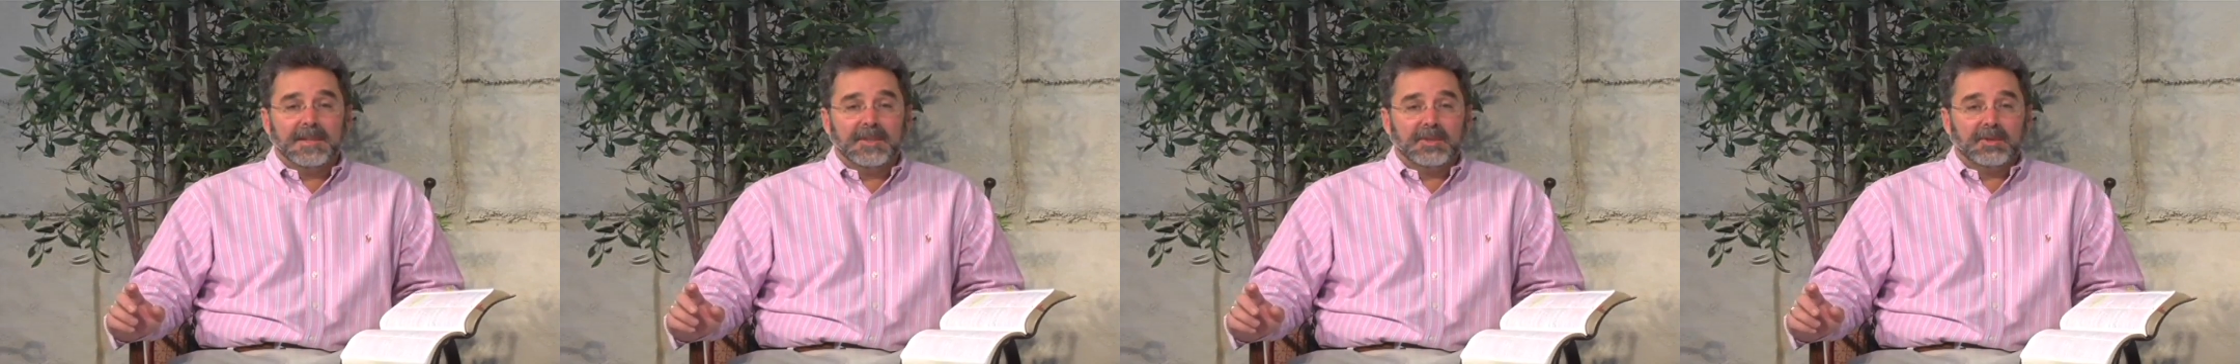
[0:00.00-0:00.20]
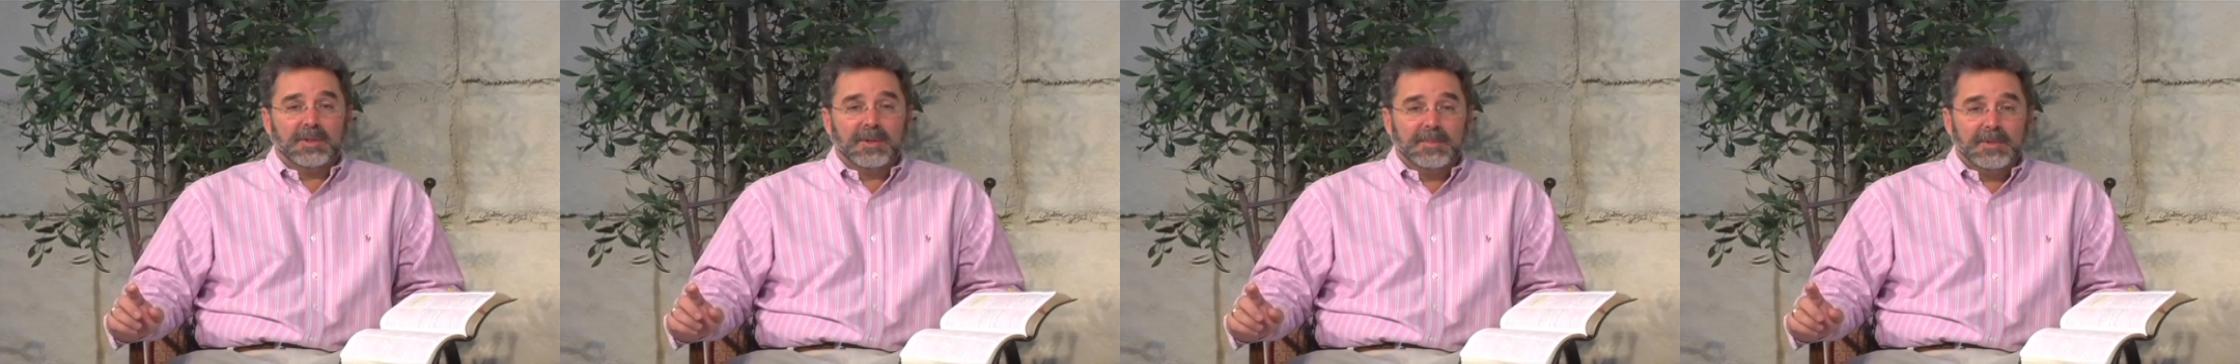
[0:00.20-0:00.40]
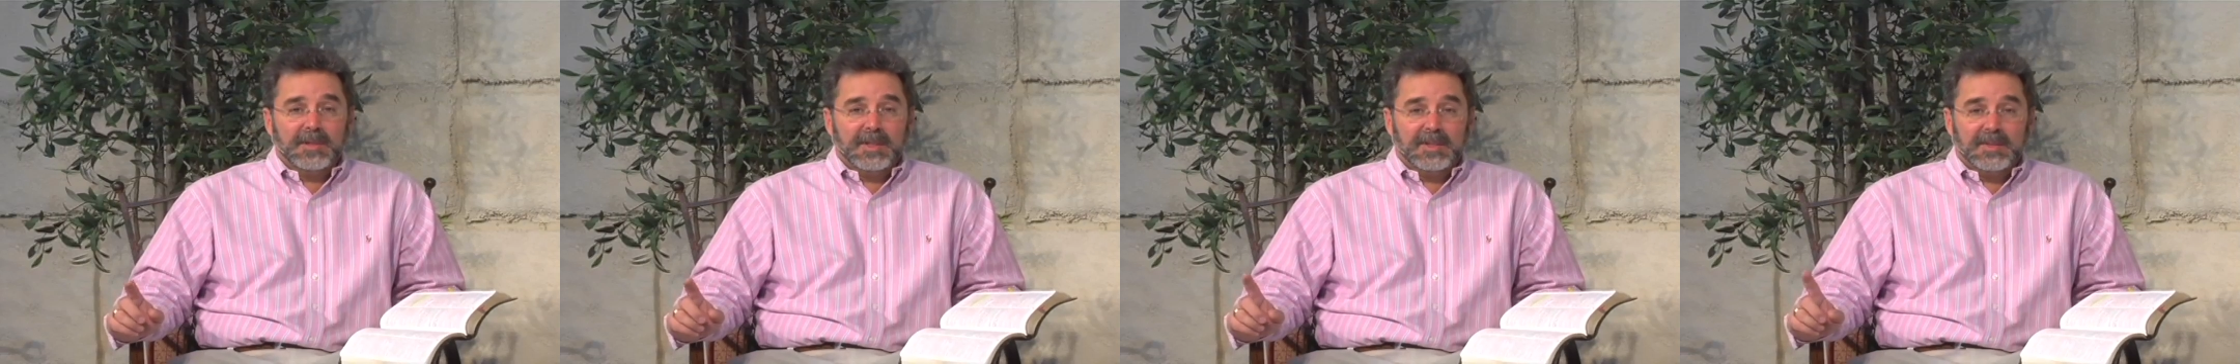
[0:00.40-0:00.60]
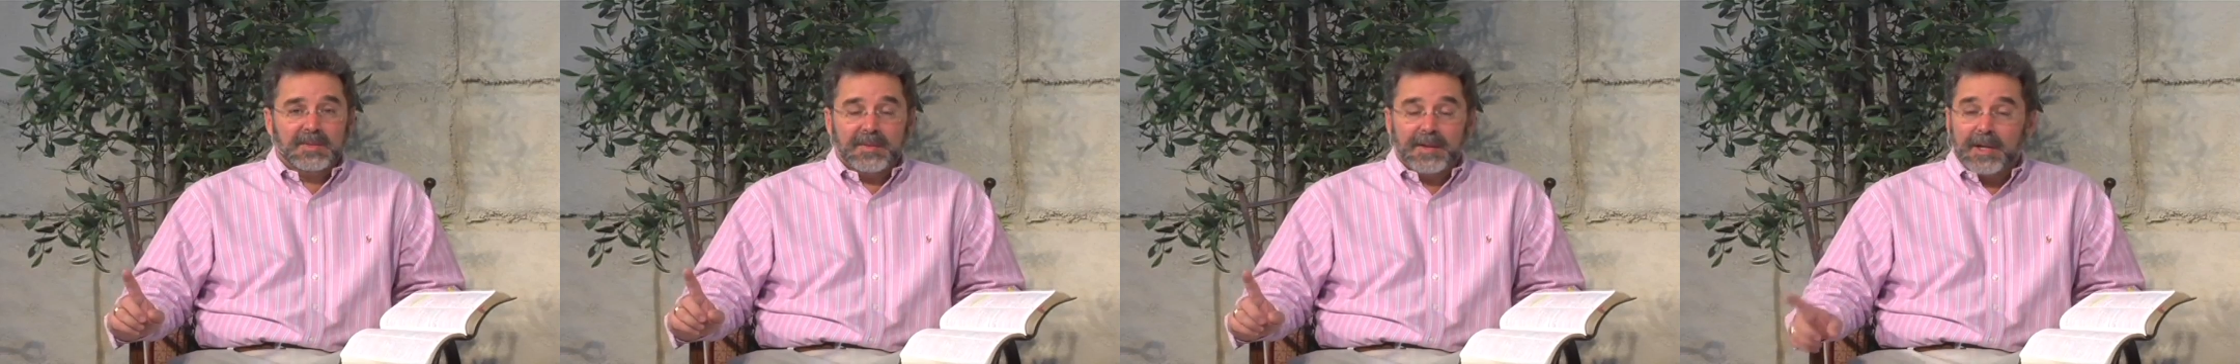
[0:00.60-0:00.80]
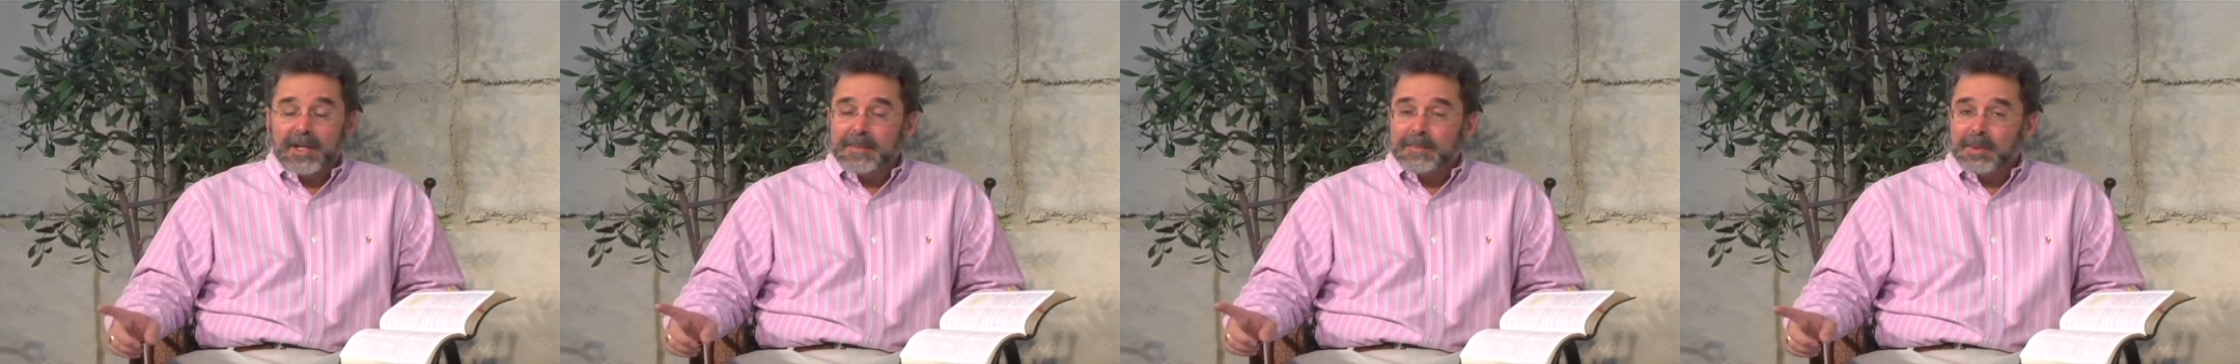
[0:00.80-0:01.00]
scripture that's
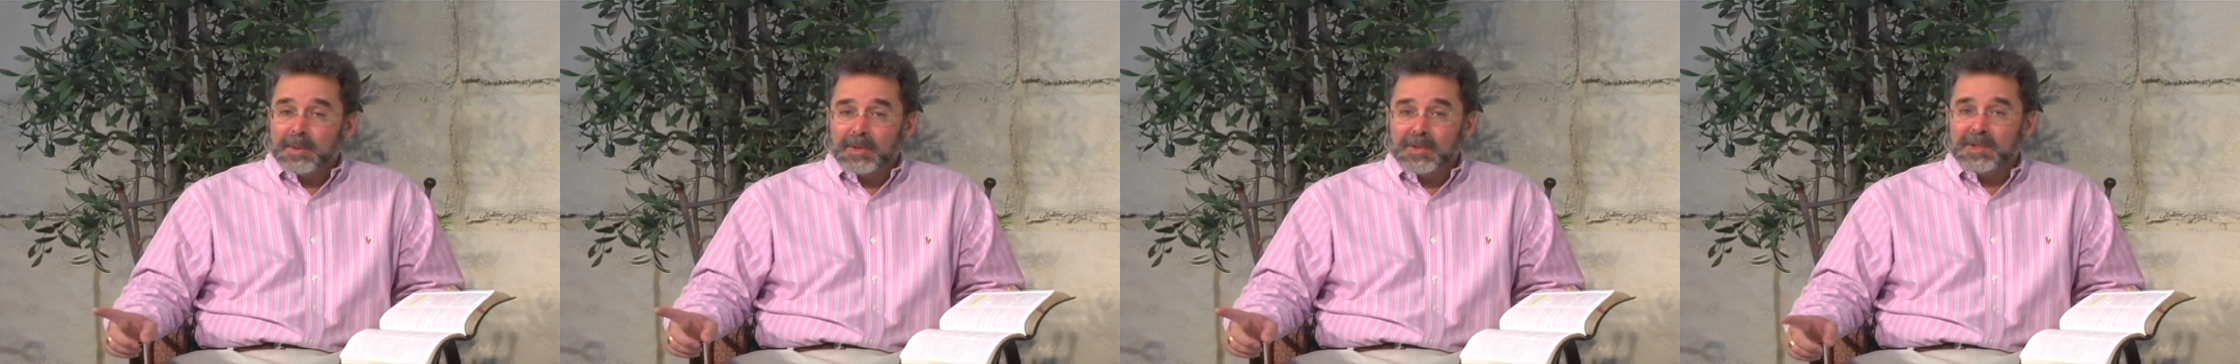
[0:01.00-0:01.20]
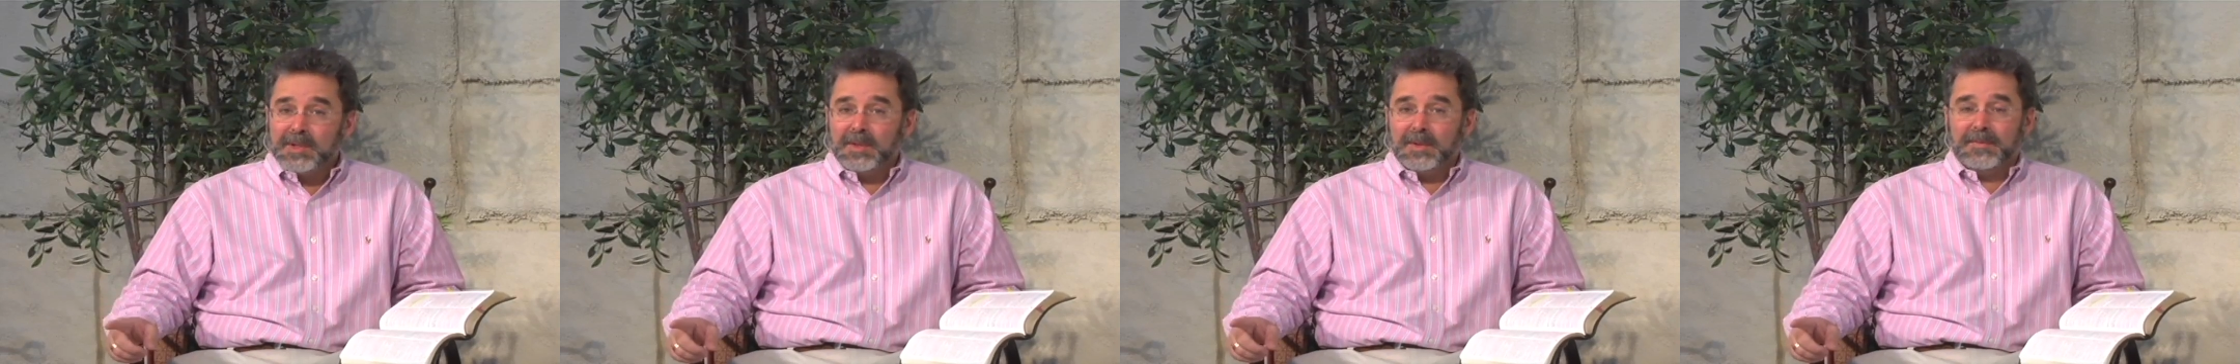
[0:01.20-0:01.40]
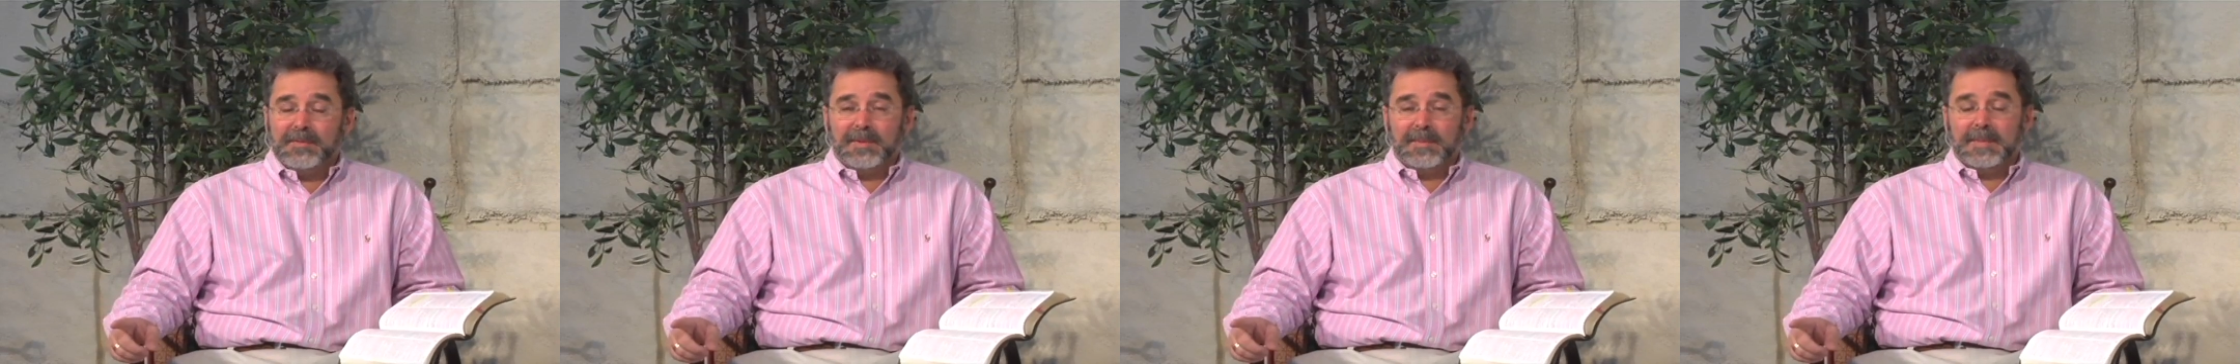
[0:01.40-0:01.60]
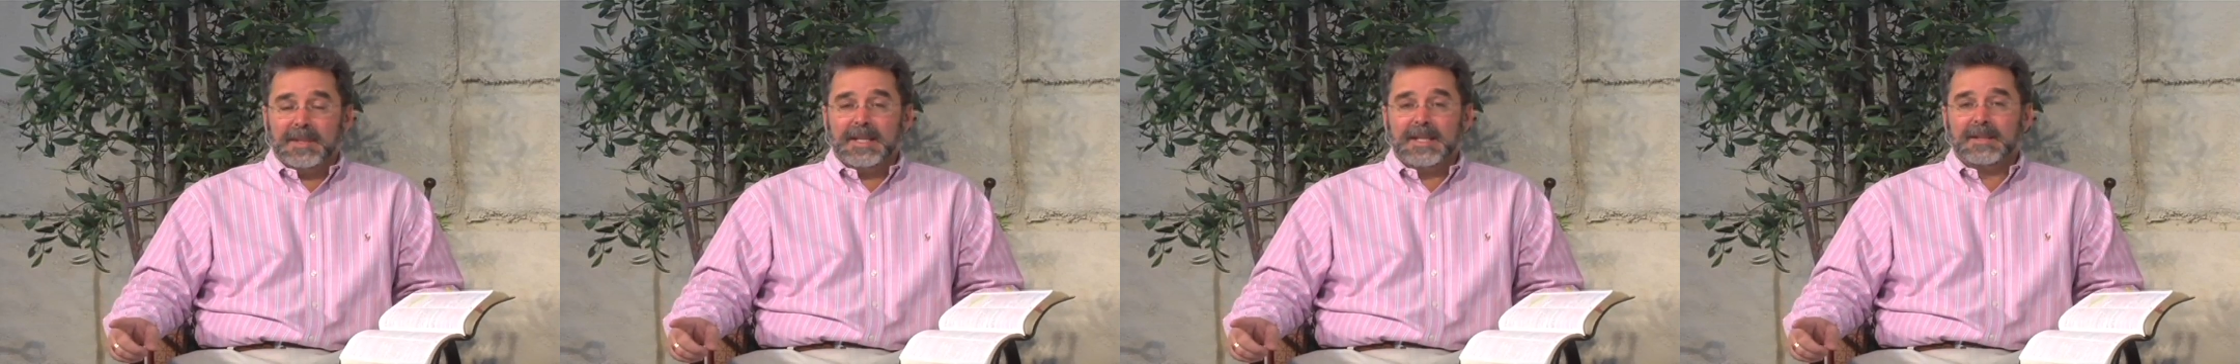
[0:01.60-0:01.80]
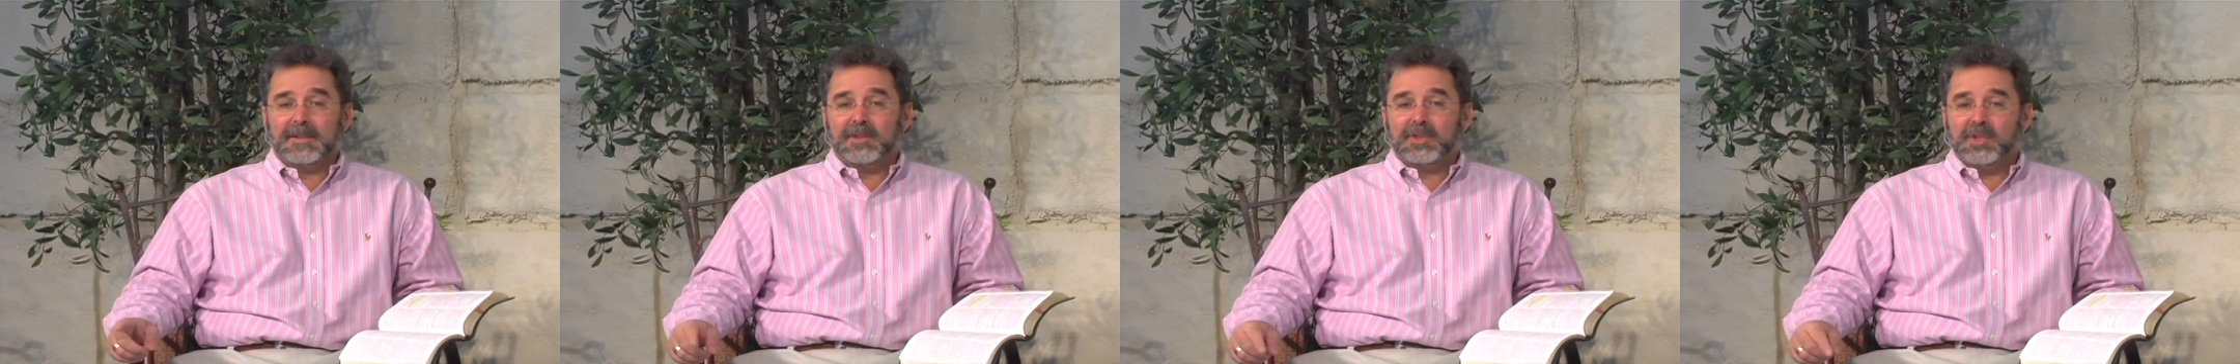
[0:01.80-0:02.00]
very personal for
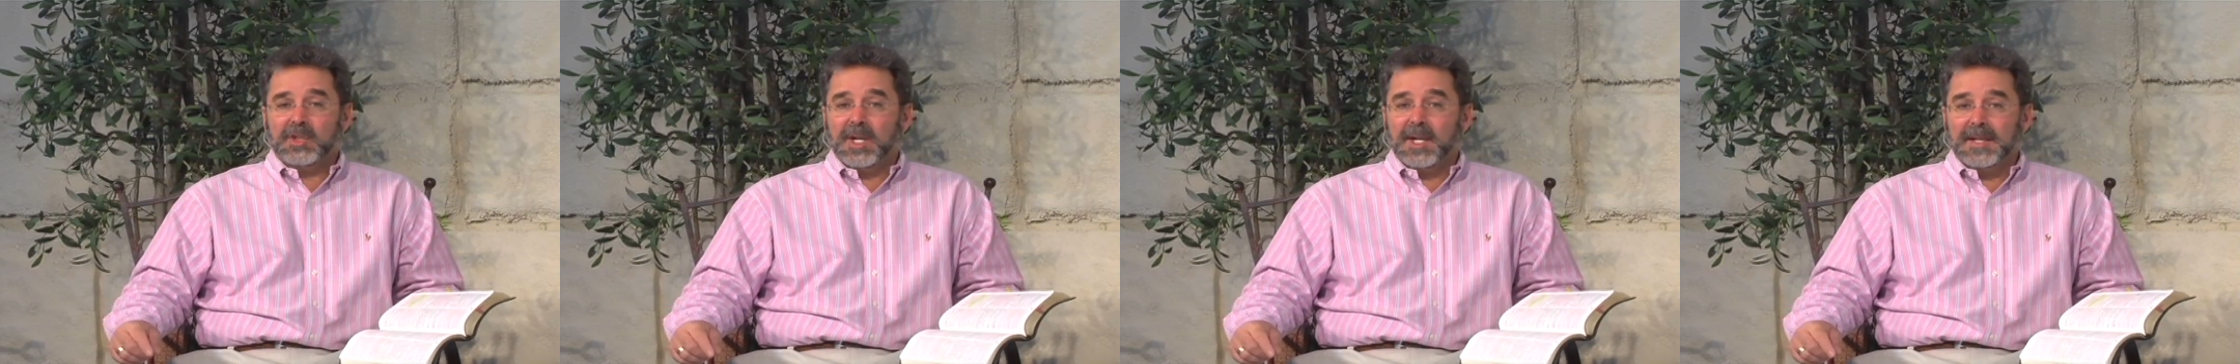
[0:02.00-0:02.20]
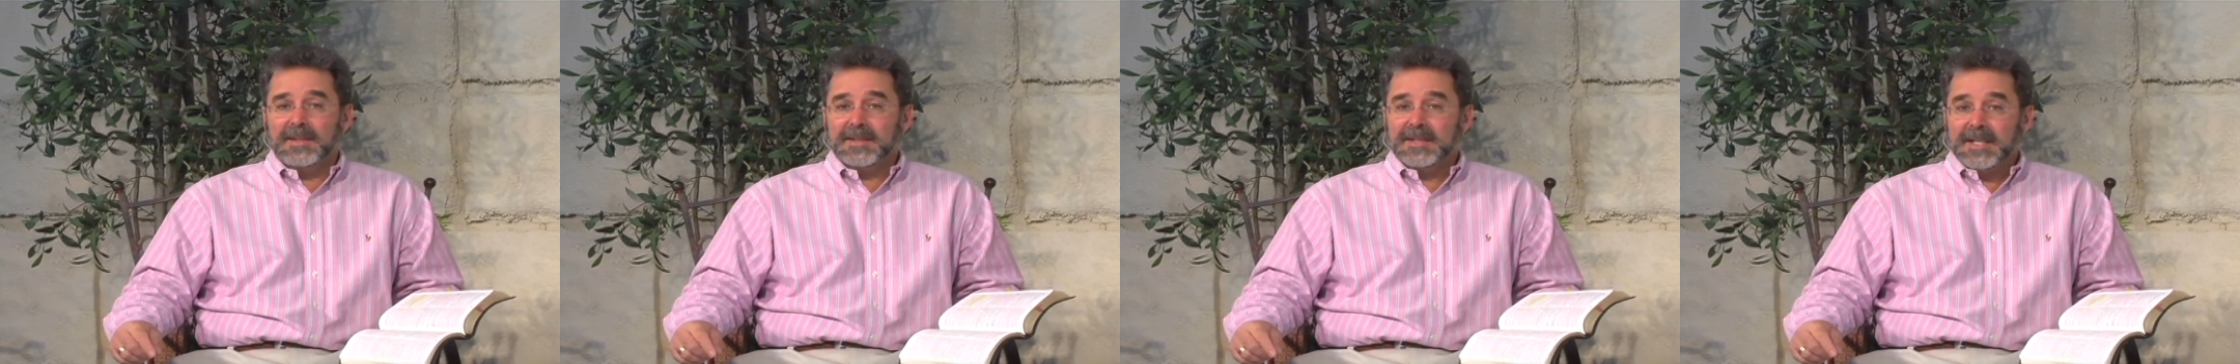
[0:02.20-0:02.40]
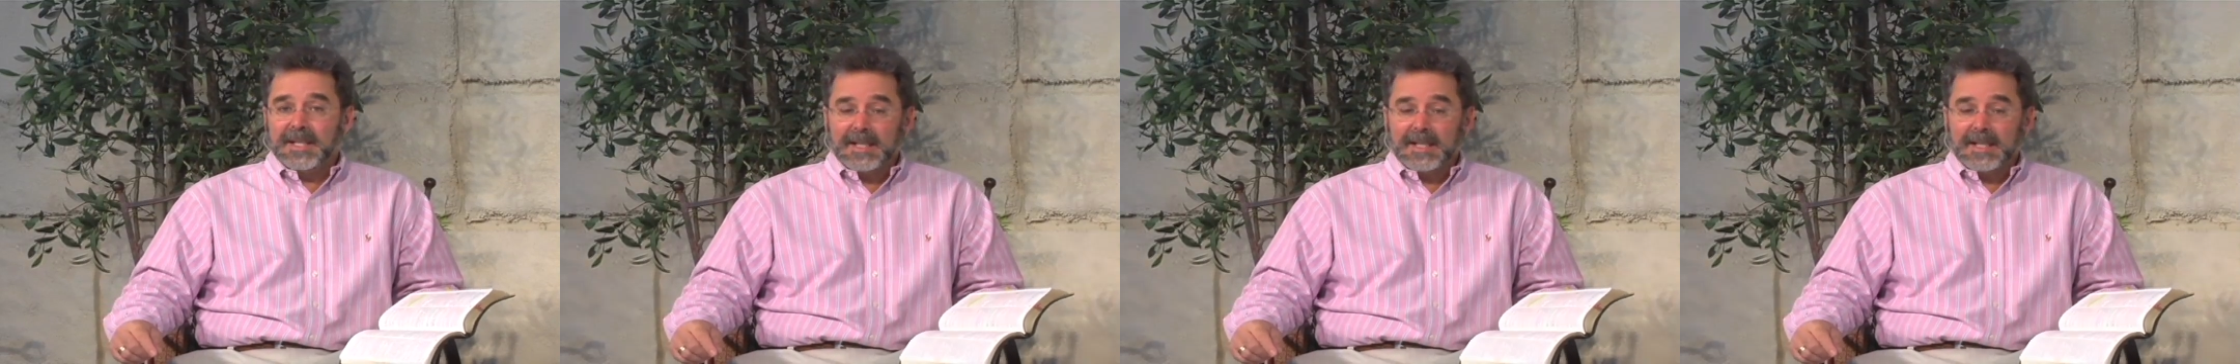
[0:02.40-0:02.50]
me. It's John